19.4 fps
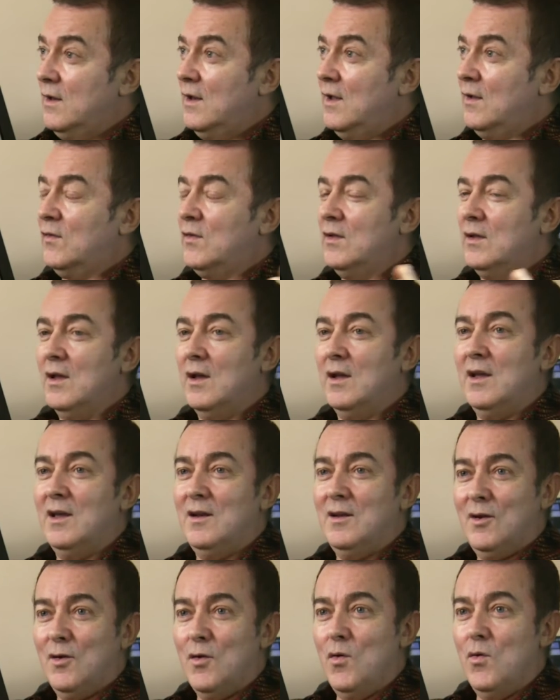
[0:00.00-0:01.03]
Next thing I go
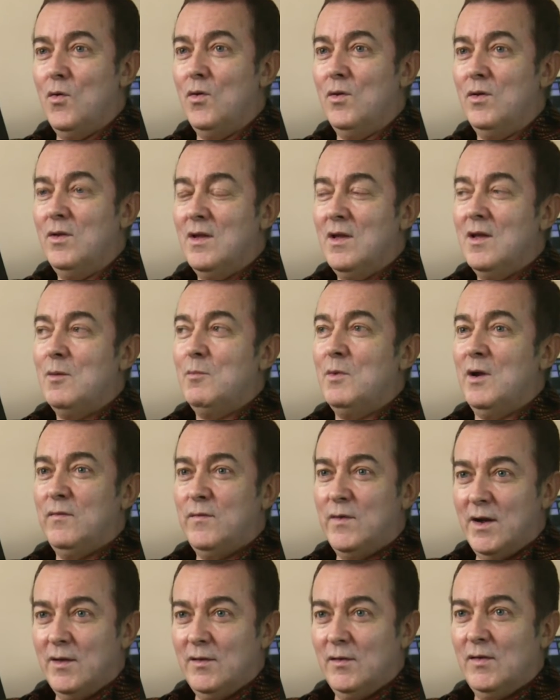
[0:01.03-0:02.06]
to call, my
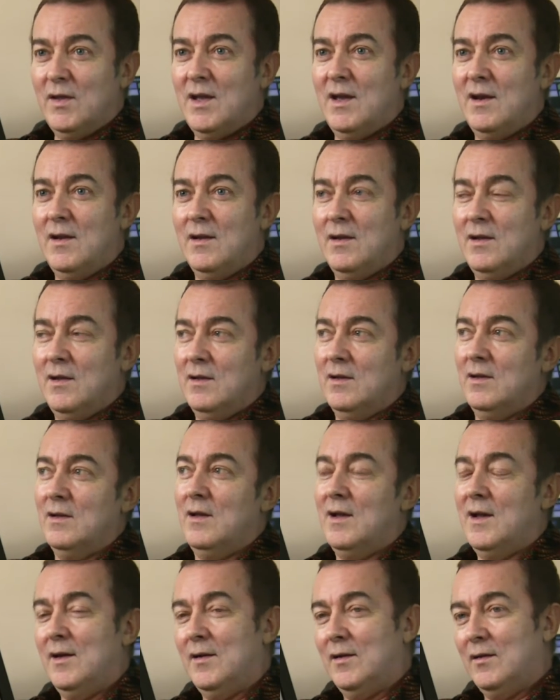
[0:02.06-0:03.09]
father's had a
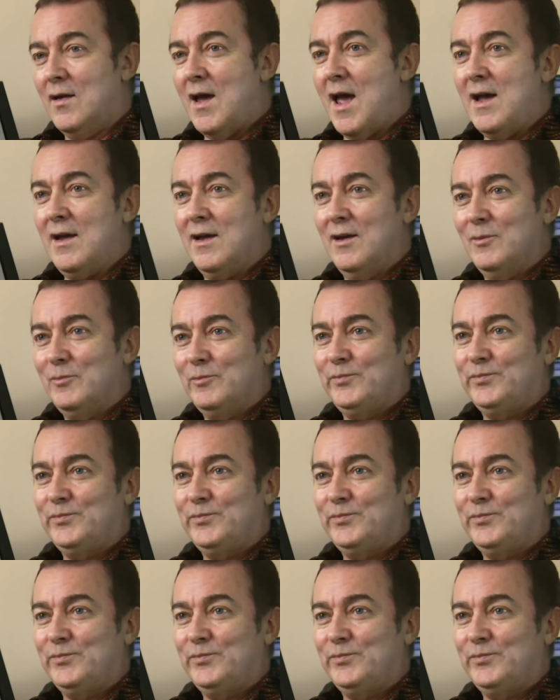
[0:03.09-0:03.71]
heart attack.